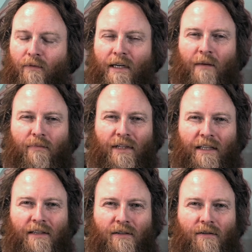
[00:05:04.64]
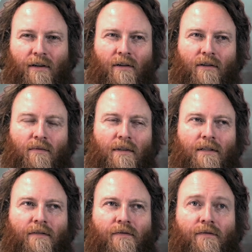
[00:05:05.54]
when I play these two notes, what's
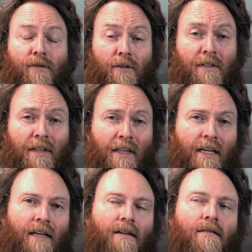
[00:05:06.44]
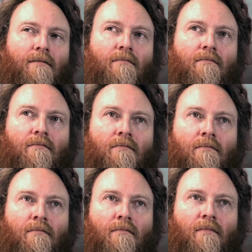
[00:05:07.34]
the first thing
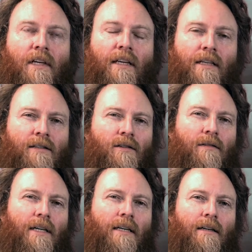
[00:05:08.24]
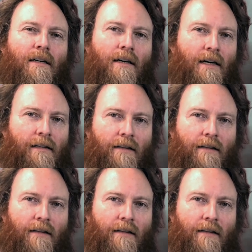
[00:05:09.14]
that hits you at a gut